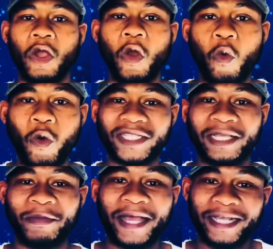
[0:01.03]
What's up
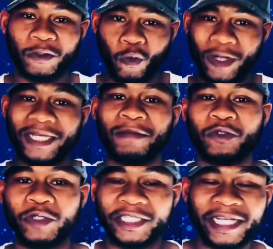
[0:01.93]
guys, welcome to the
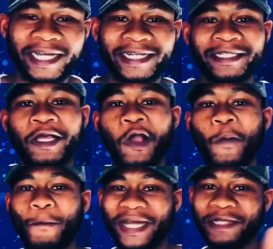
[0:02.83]
channel.
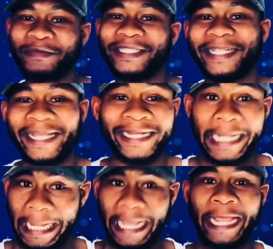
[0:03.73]
My name is Glenn,
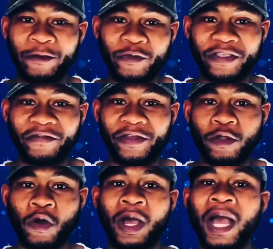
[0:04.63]
and on this video
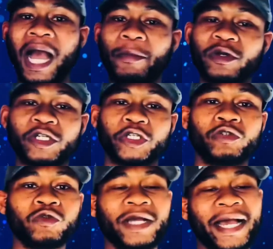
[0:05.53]
I'm gonna show you
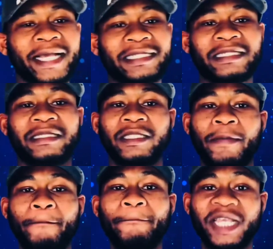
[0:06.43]
guys the
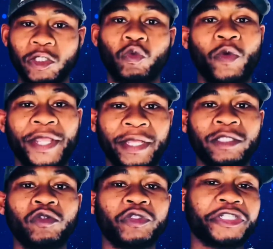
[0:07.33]
best way to
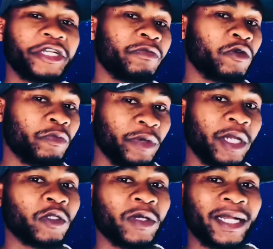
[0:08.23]
trim your beard
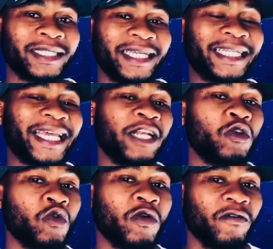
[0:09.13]
so that it can
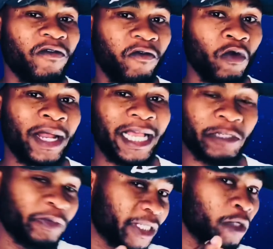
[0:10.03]
look fuller,
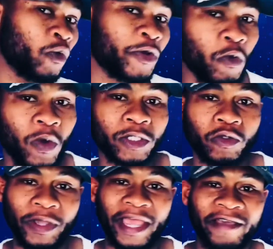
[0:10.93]
especially when you want to
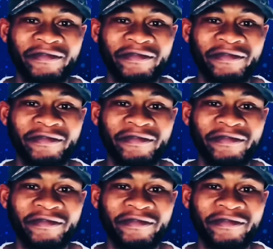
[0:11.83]
have